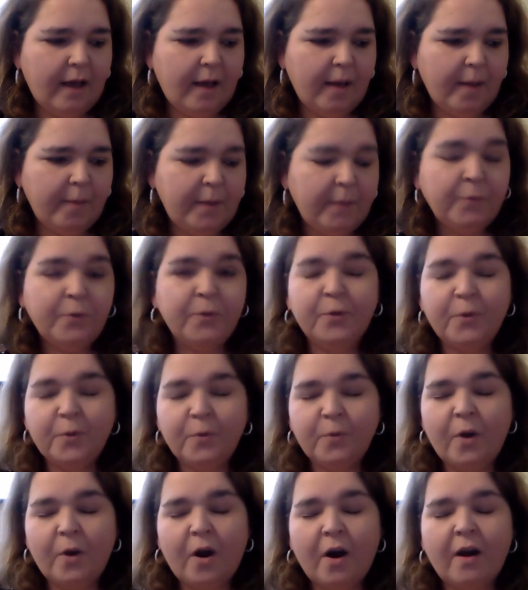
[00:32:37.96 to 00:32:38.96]
people
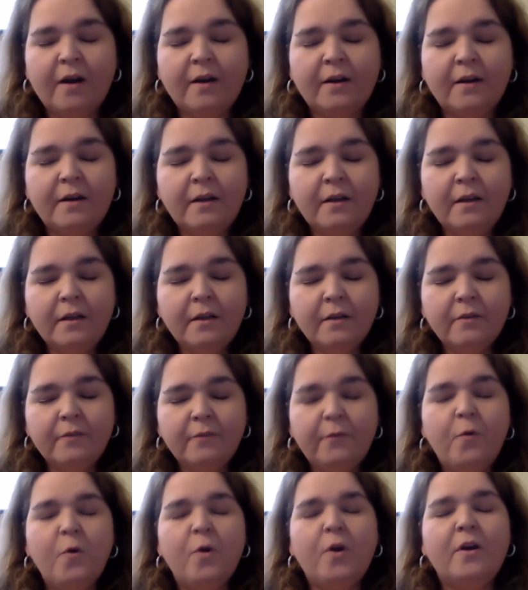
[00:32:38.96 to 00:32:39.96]
who are
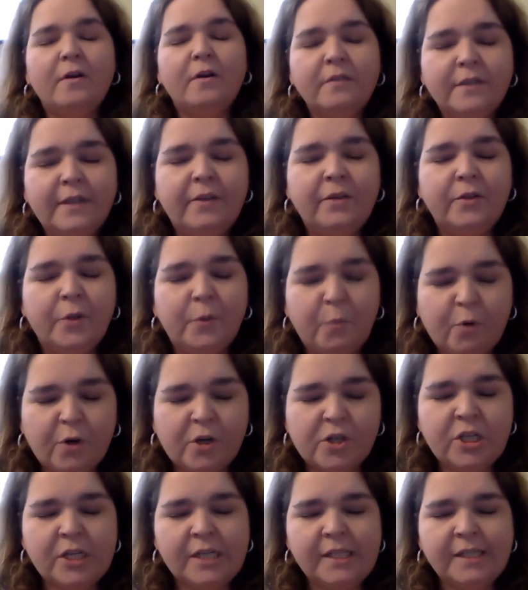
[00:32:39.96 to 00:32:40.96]
for legal
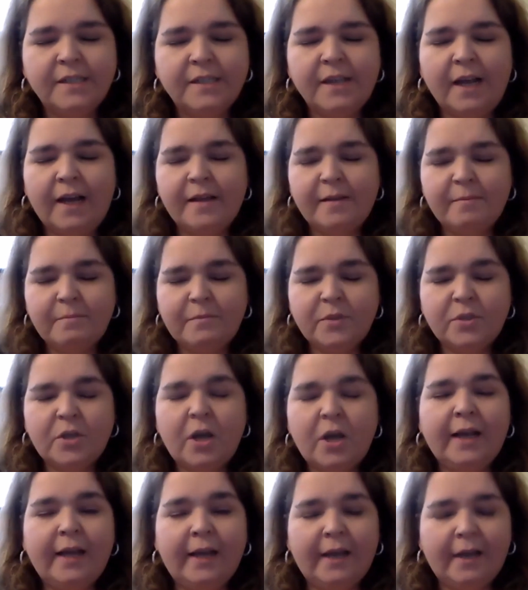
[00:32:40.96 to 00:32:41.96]
abortion
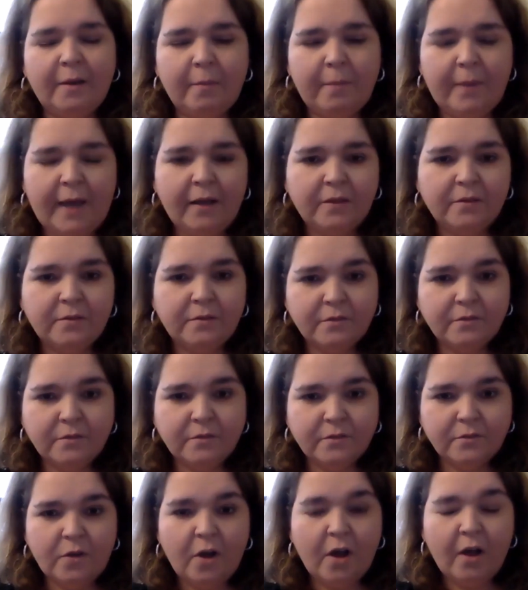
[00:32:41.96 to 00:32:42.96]
talking about
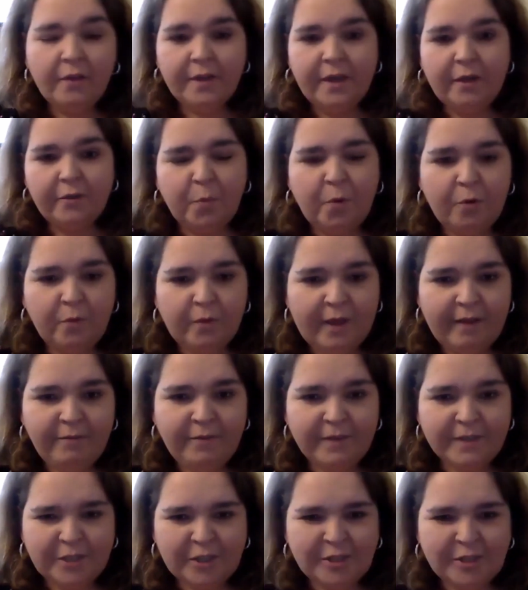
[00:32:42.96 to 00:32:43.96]
all the other
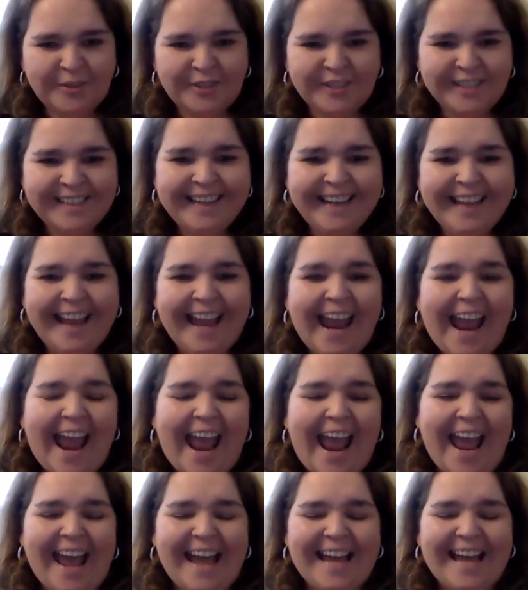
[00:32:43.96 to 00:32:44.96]
pro-life issues,
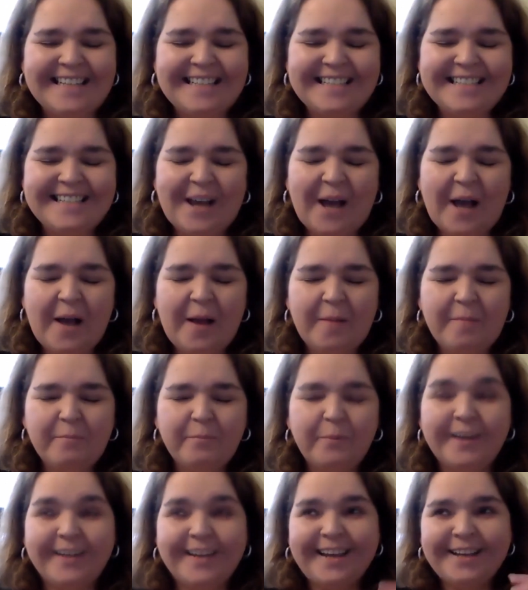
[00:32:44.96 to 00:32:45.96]
and
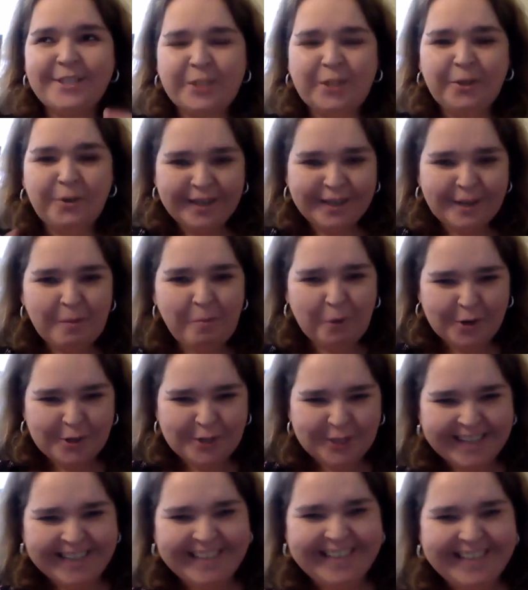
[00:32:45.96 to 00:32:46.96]
but excluding
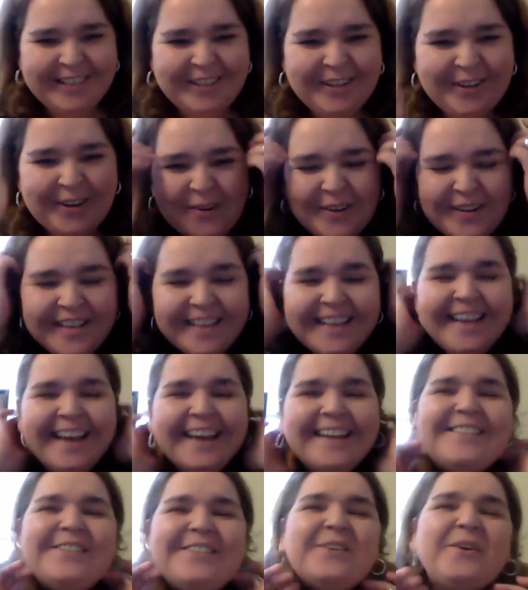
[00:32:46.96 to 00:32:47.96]
abortion, you know,
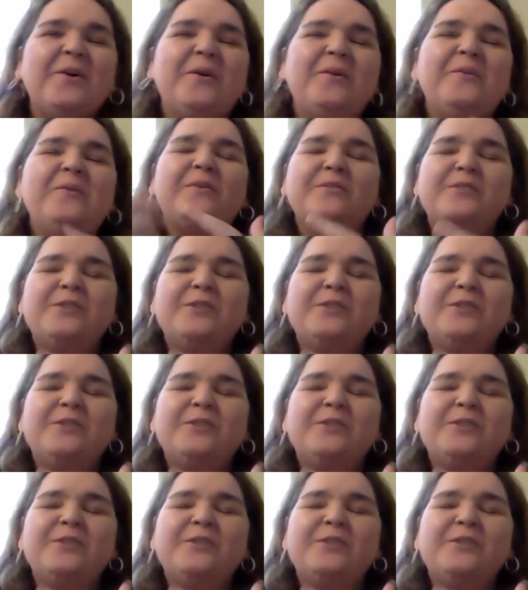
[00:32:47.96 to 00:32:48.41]
and so